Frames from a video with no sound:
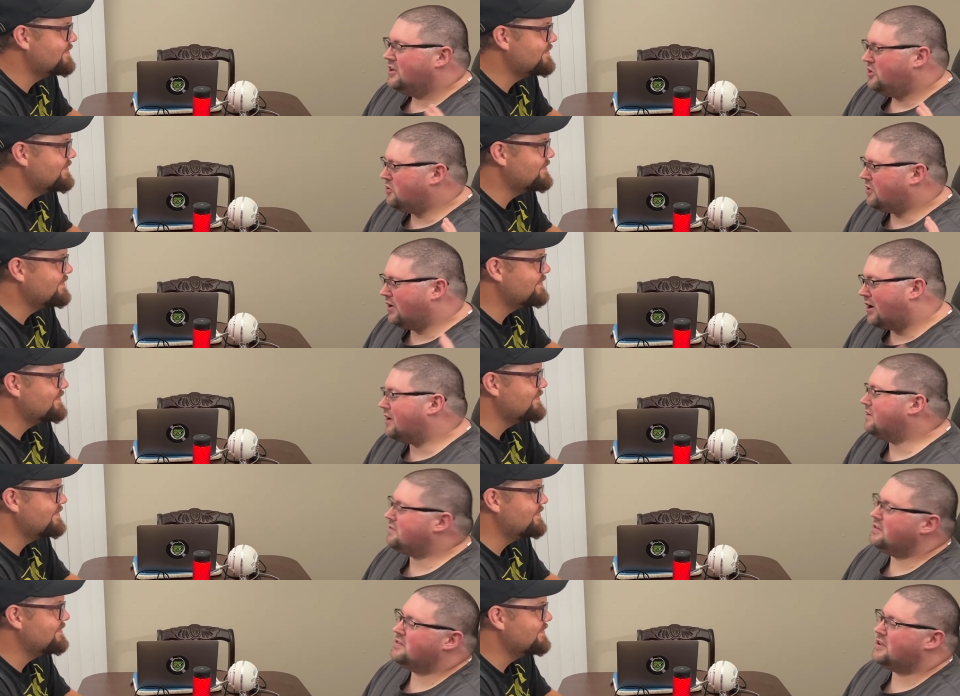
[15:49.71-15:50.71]
Speaker 1: you could
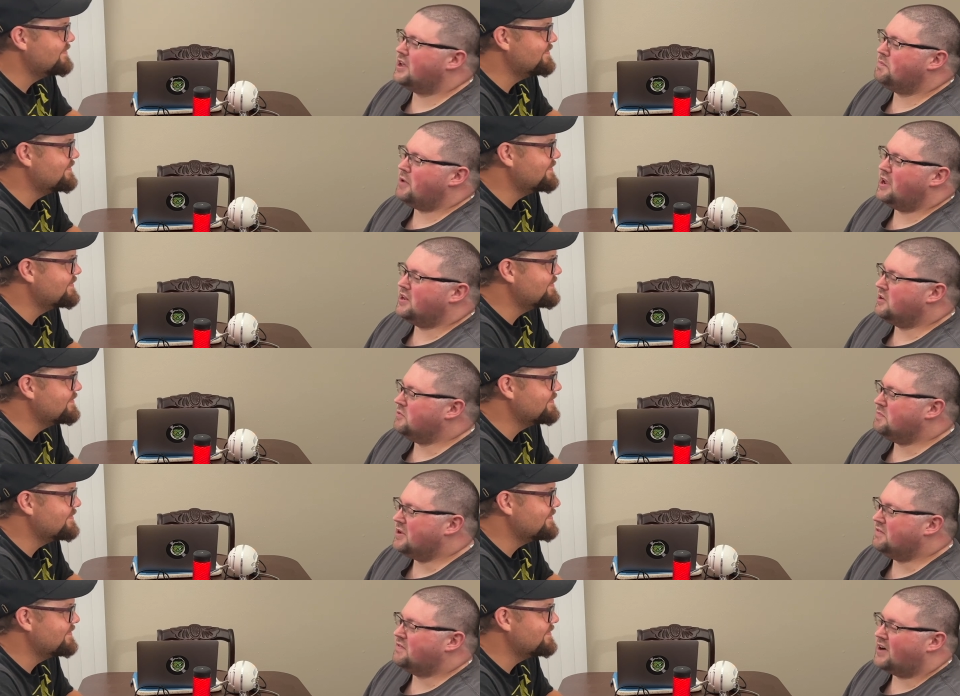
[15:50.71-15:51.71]
honestly skip and you would
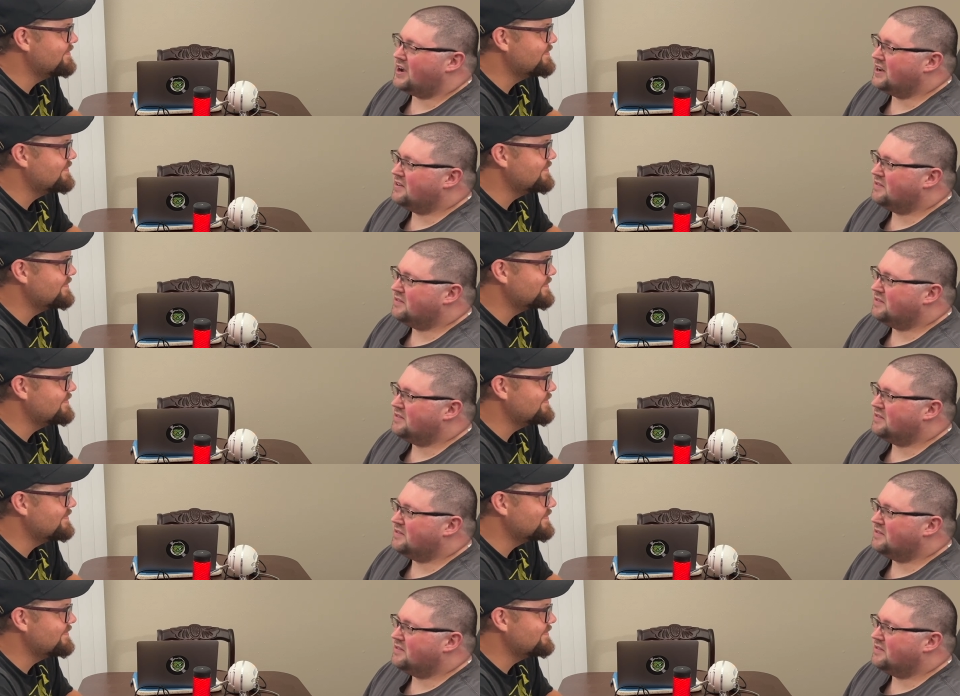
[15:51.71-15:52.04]
be fine.